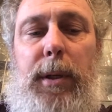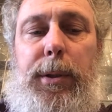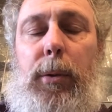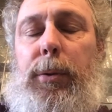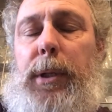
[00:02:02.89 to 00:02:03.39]

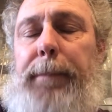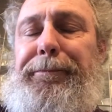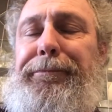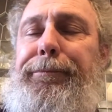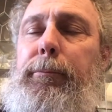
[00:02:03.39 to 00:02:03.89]
much the whole time.
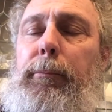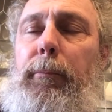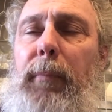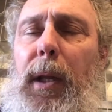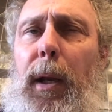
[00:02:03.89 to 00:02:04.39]

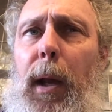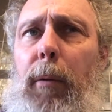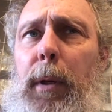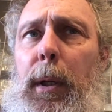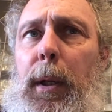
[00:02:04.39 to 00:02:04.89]

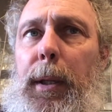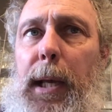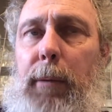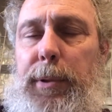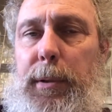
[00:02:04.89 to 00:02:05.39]
Now,
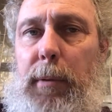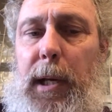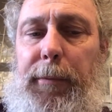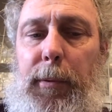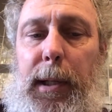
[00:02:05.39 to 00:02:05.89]
that was the
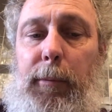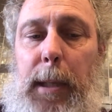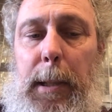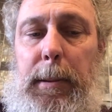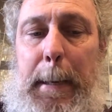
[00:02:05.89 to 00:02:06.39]
rifle and
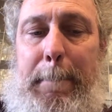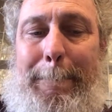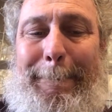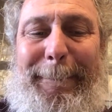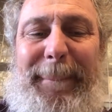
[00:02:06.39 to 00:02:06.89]
round
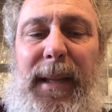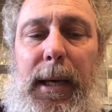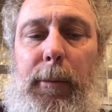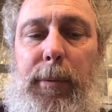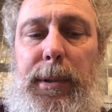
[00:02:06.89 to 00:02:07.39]

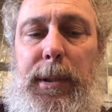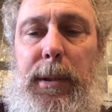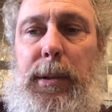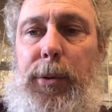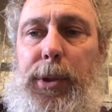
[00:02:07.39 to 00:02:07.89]
that was
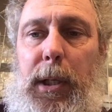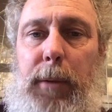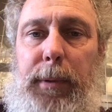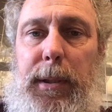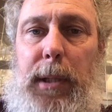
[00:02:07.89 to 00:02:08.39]

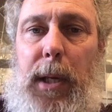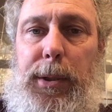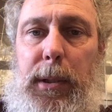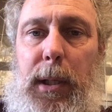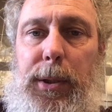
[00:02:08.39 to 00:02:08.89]
associated with the
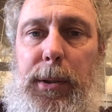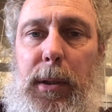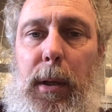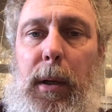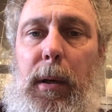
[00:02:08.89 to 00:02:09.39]

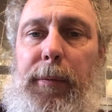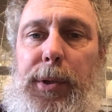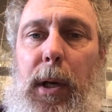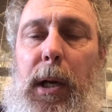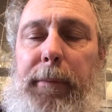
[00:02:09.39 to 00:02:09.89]
assassination of
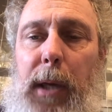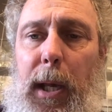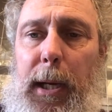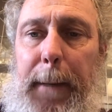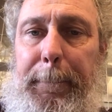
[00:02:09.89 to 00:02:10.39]
John F.
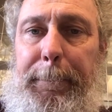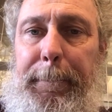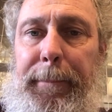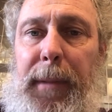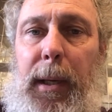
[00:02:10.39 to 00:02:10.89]
Kennedy.
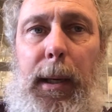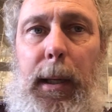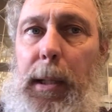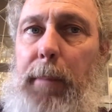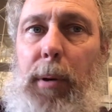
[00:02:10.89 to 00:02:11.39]

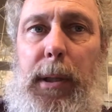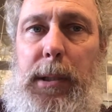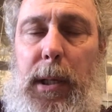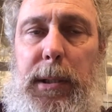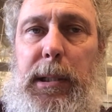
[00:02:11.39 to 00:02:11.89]
And they brought
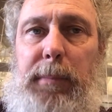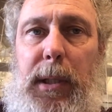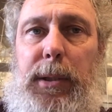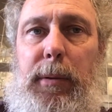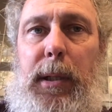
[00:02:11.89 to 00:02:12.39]
tons of them
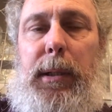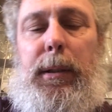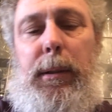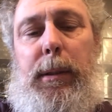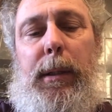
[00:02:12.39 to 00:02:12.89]
things around
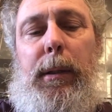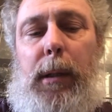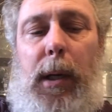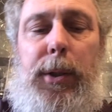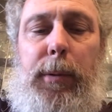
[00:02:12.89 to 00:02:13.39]
into the
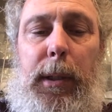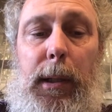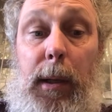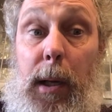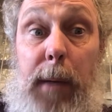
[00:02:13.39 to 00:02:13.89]
country,
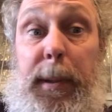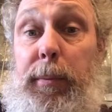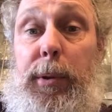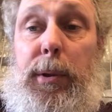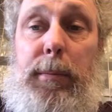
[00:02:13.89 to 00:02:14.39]
and a lot of
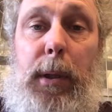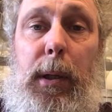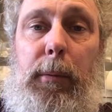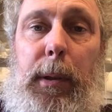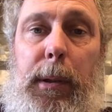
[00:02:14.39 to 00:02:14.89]
people use them to
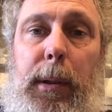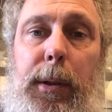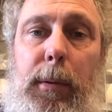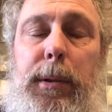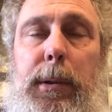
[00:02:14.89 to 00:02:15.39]
hunt with.
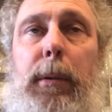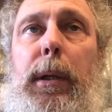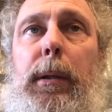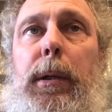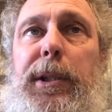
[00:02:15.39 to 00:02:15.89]
And you can still
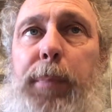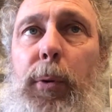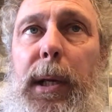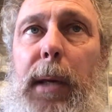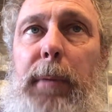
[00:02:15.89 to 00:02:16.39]
get
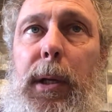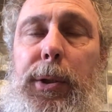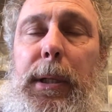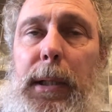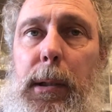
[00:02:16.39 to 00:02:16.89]
sporting
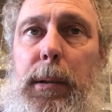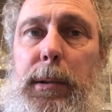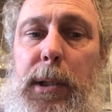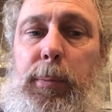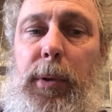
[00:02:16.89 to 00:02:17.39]
ammunition in
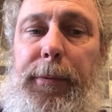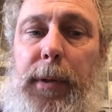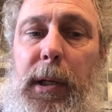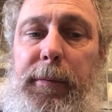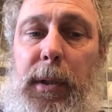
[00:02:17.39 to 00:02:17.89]

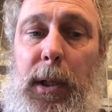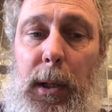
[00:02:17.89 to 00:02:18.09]
6.5